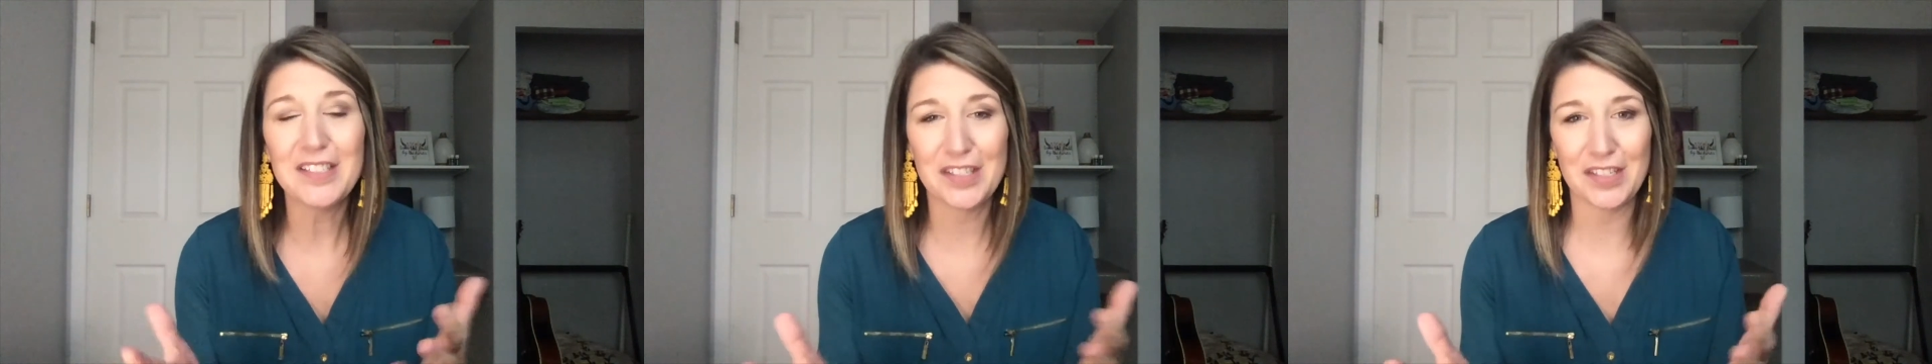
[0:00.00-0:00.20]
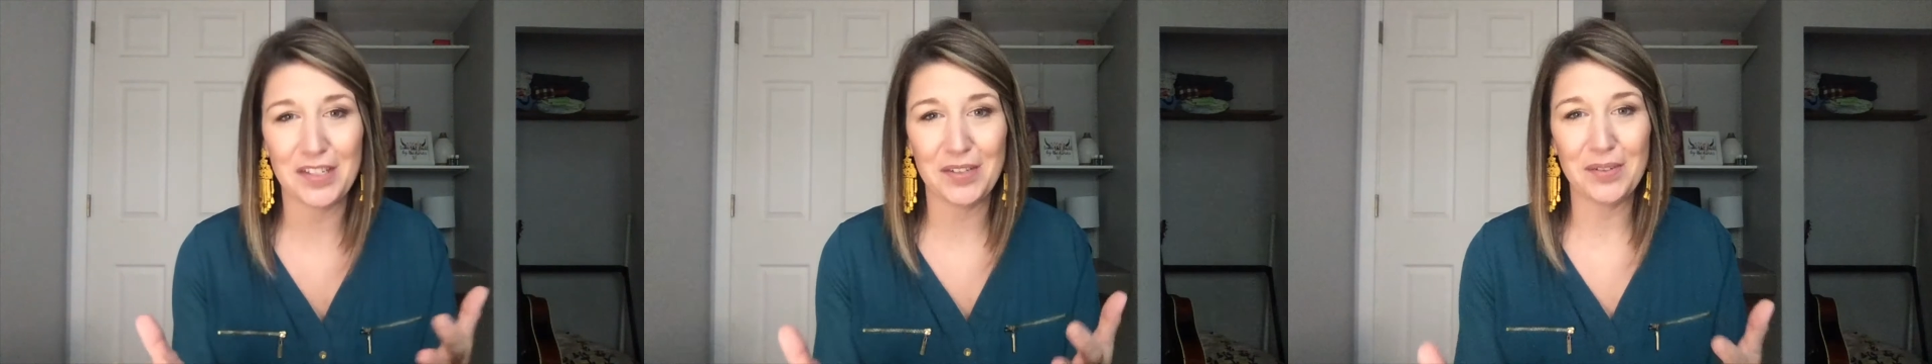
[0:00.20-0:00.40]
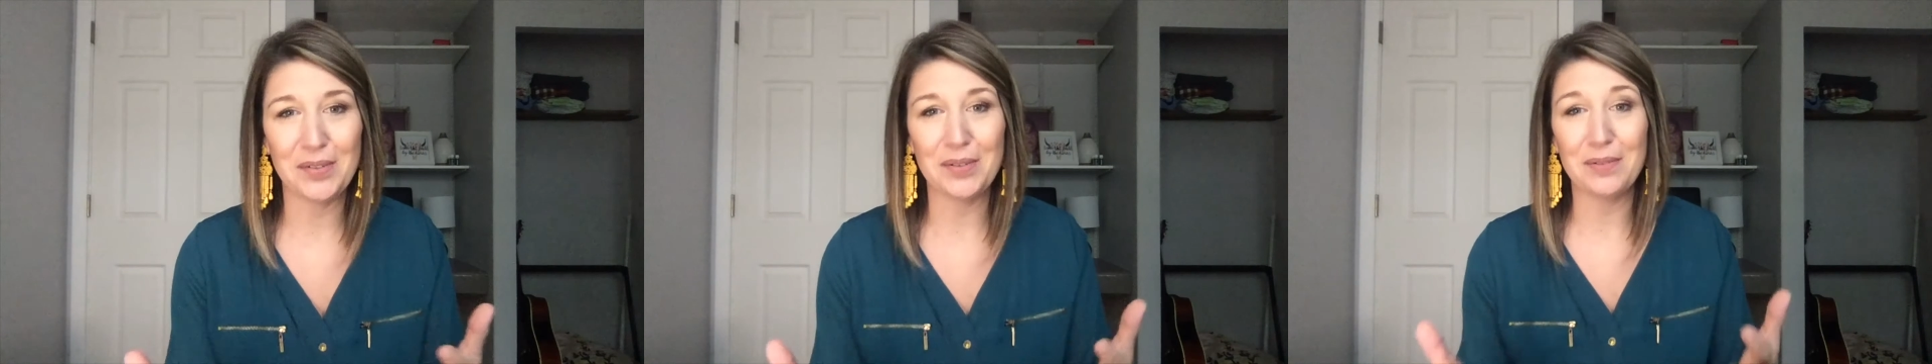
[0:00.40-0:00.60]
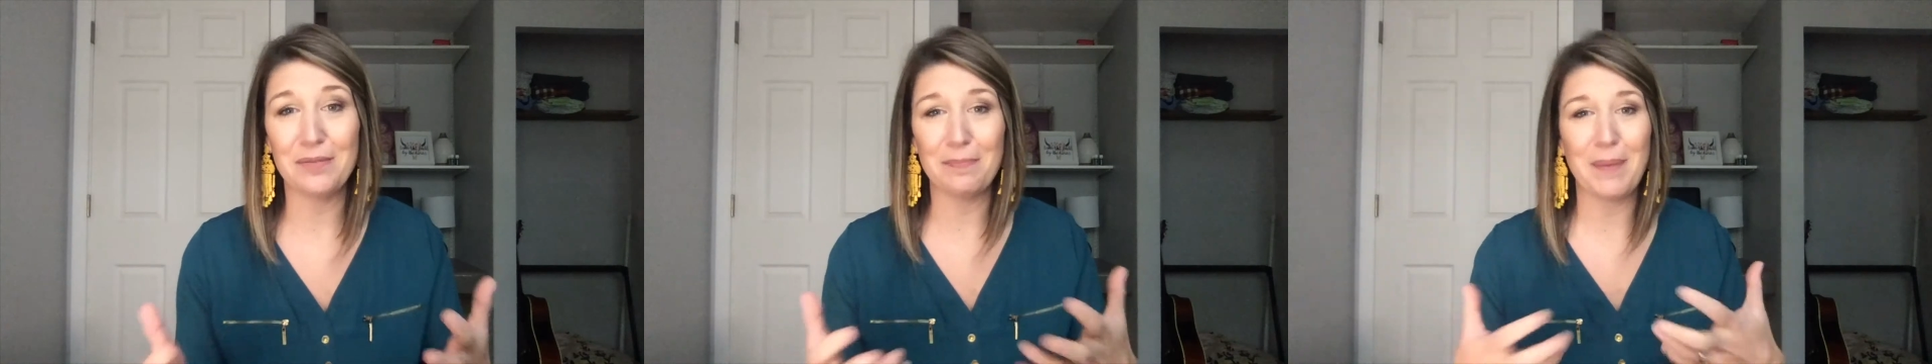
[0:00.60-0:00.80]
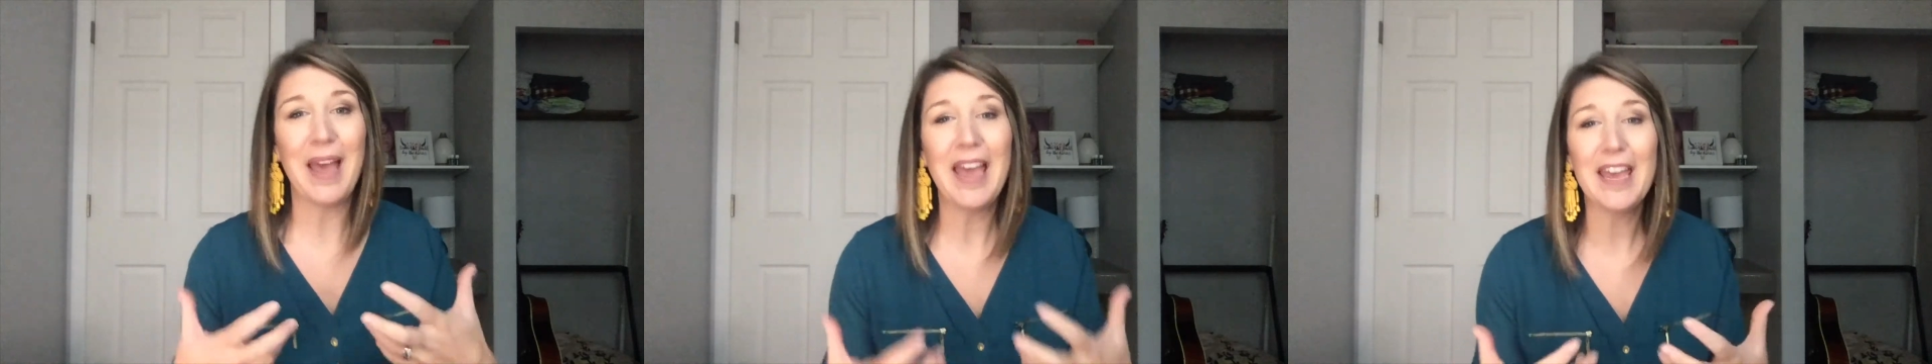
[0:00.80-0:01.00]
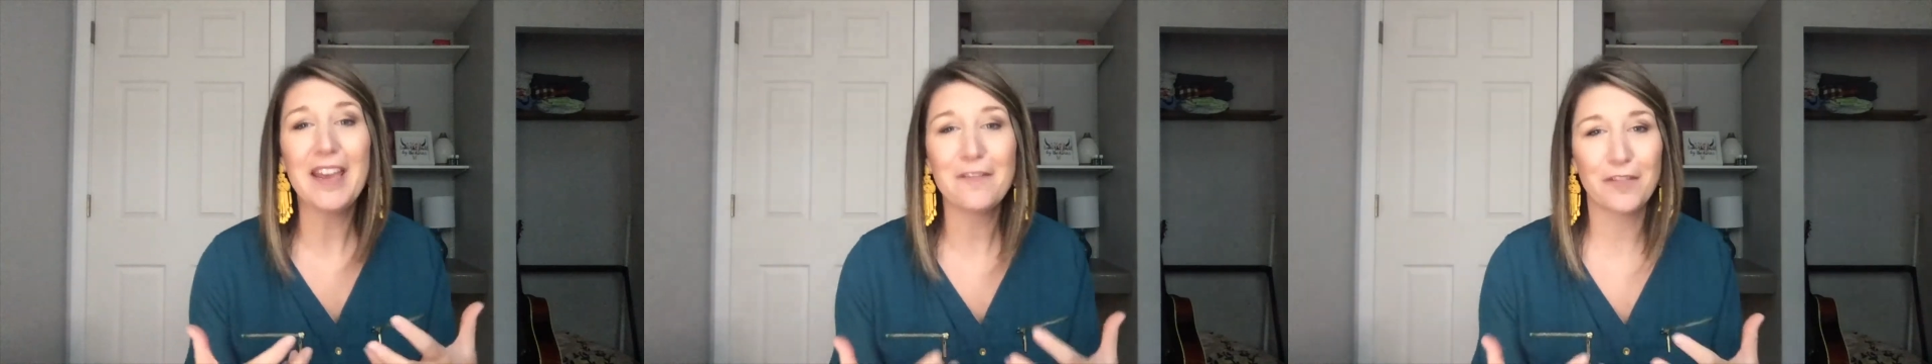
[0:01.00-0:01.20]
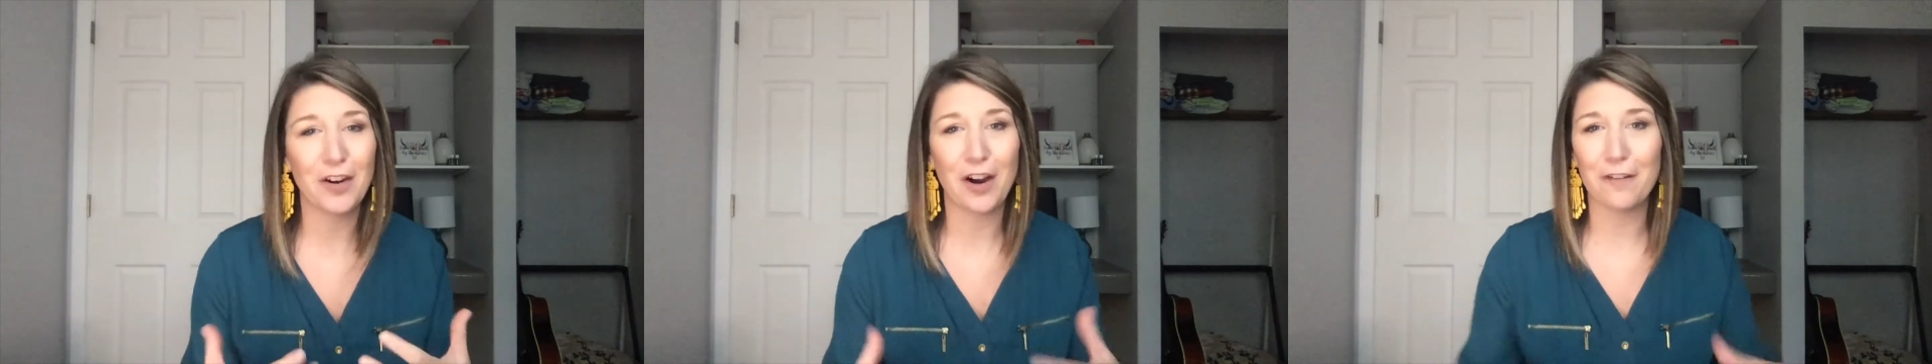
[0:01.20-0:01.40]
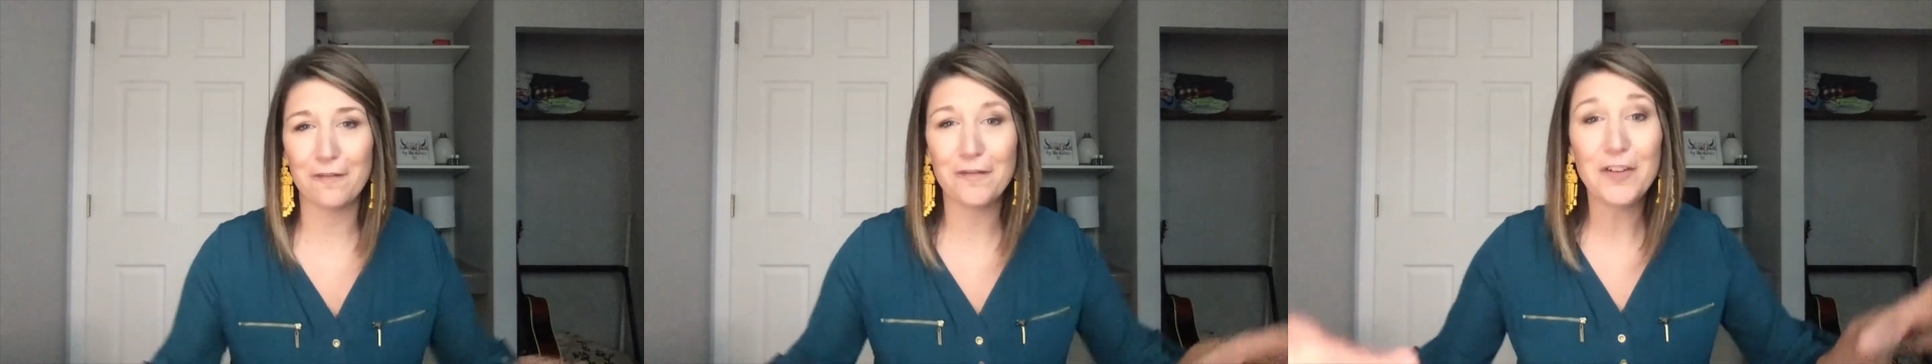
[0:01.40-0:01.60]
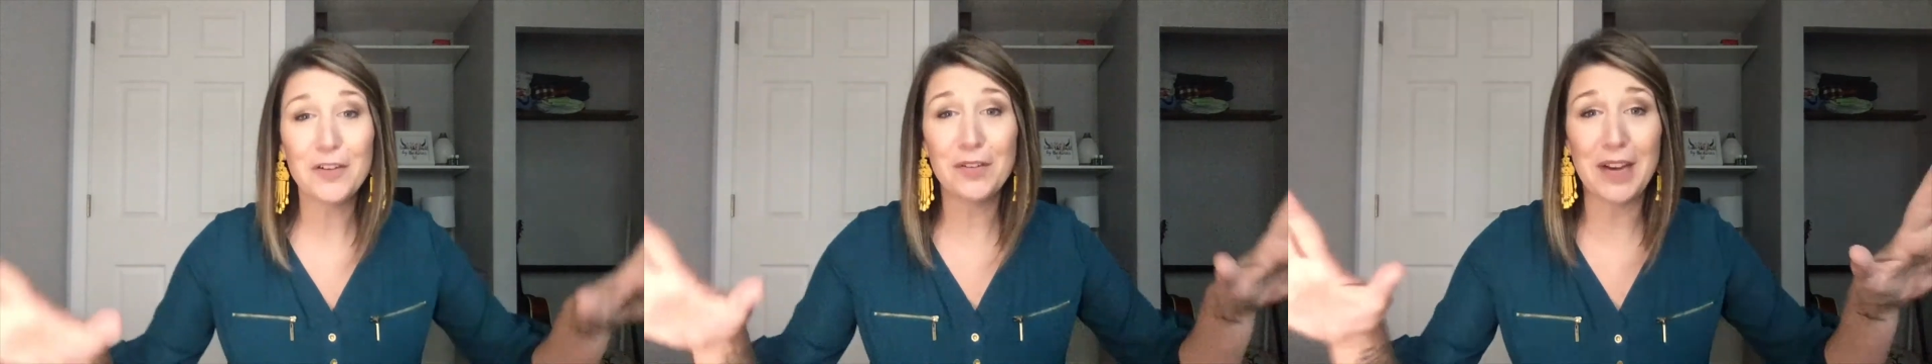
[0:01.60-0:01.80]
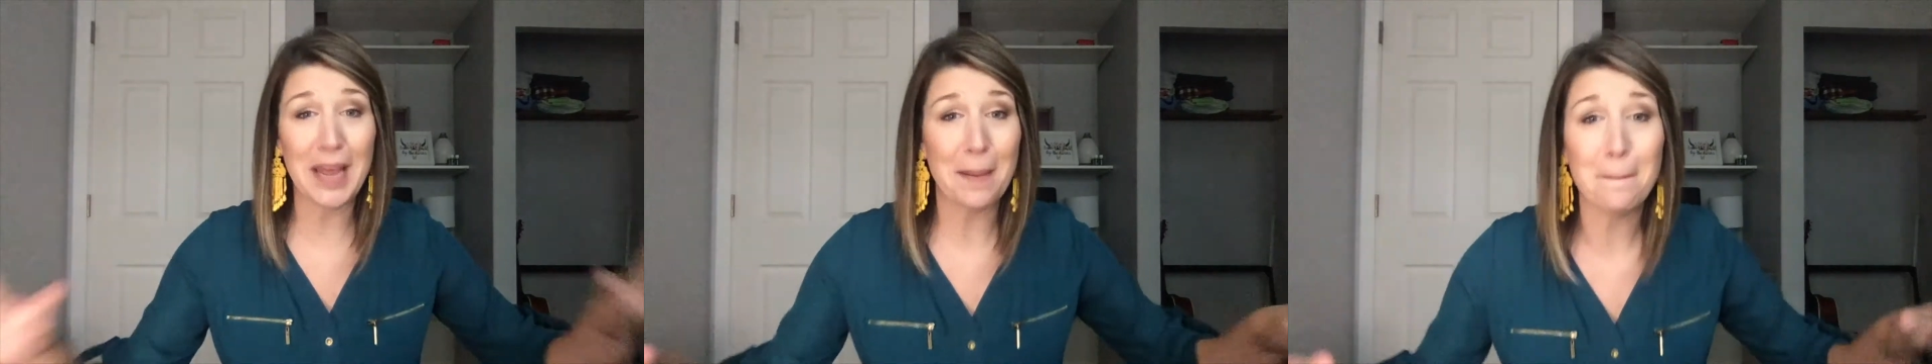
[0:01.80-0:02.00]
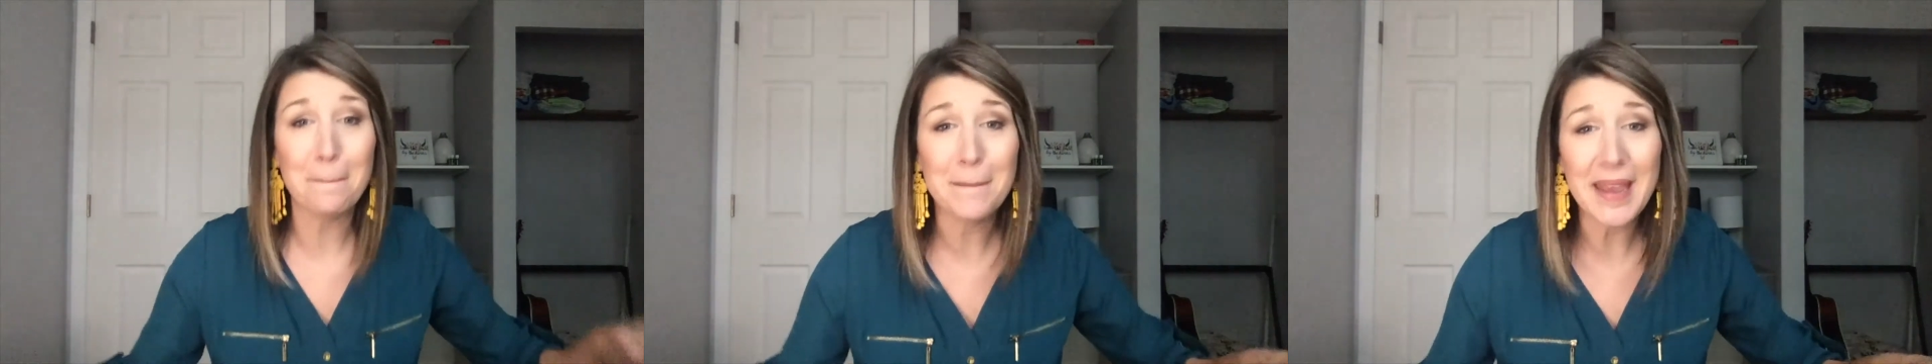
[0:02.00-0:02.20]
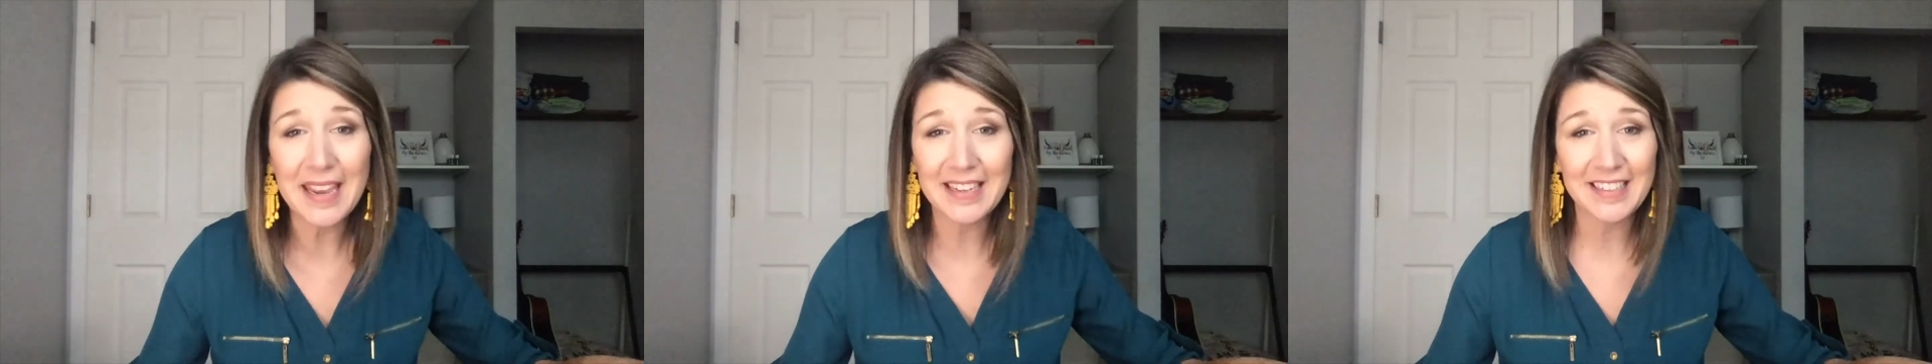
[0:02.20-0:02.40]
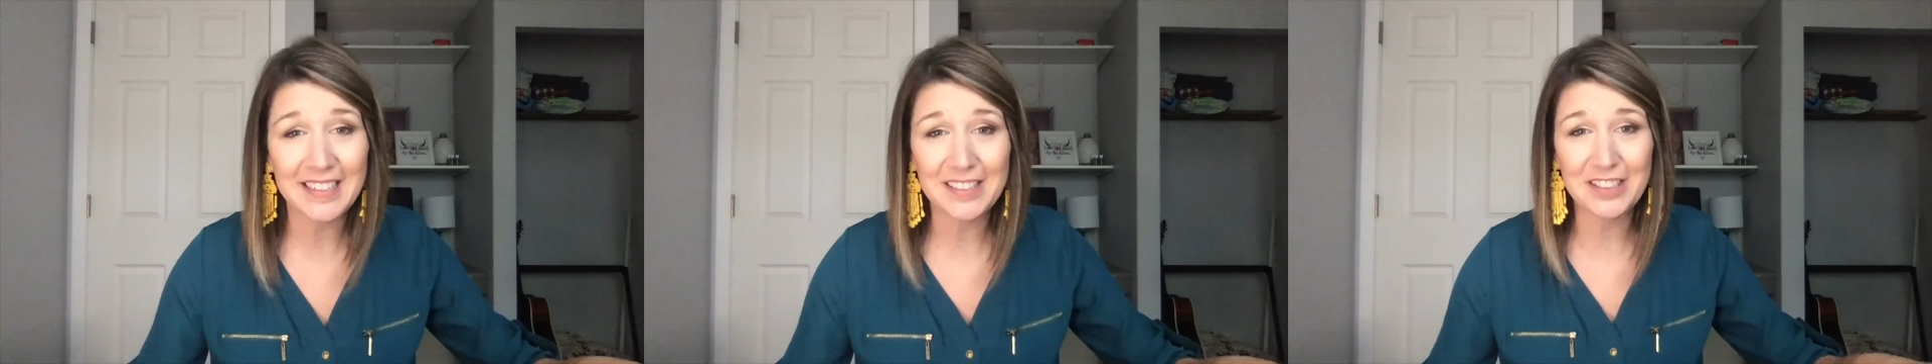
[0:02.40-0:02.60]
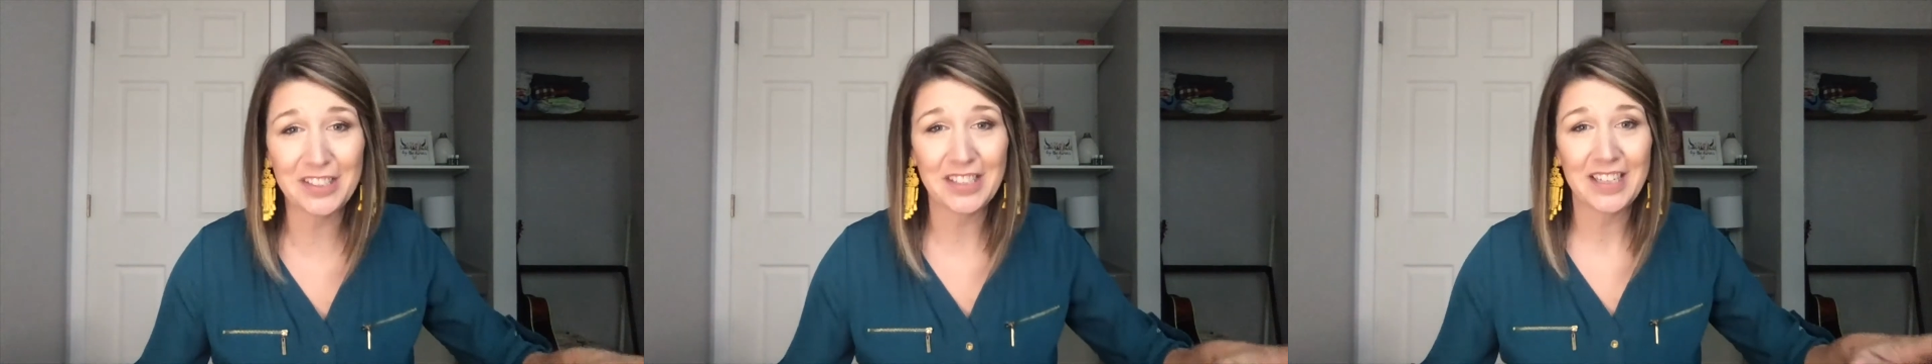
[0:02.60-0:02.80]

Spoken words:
to pay for our food and manage